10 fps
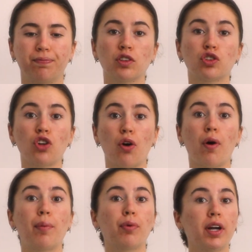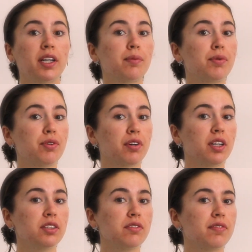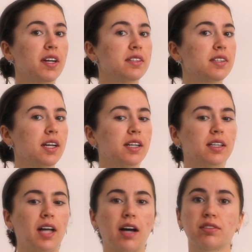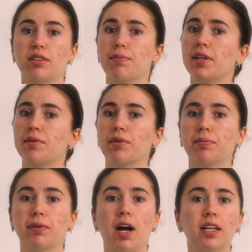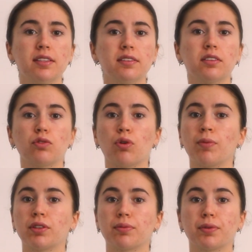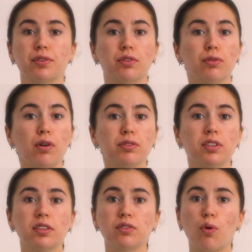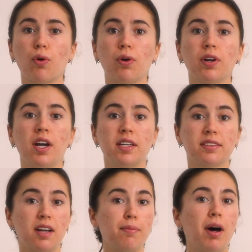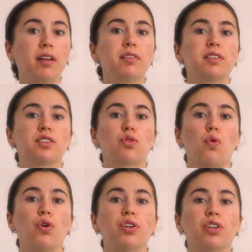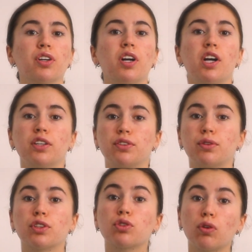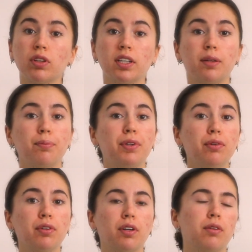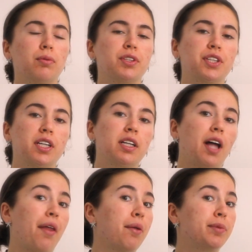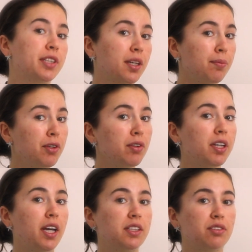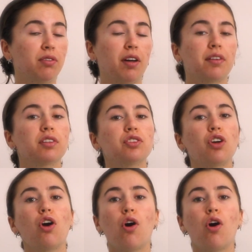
So a brain-computer interface can allow somebody with paralysis or multiple sclerosis or some other disorder to control a computer which can allow them to communicate to others